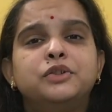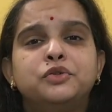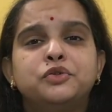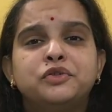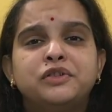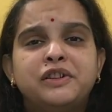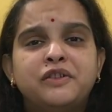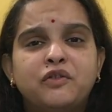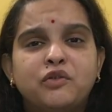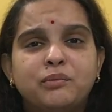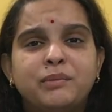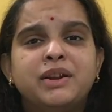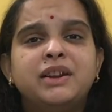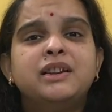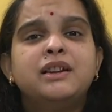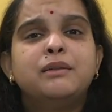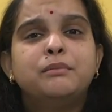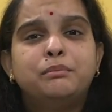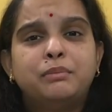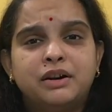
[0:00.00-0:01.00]
usually
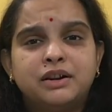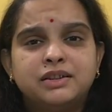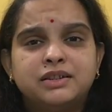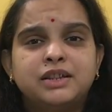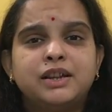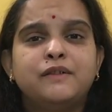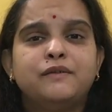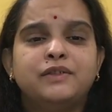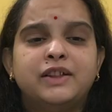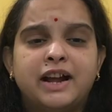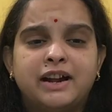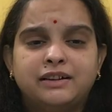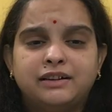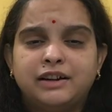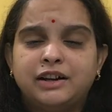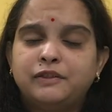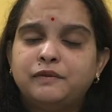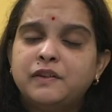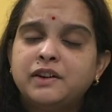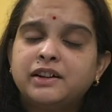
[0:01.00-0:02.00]
women perceive
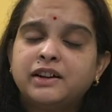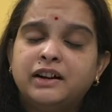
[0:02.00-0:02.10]
that it will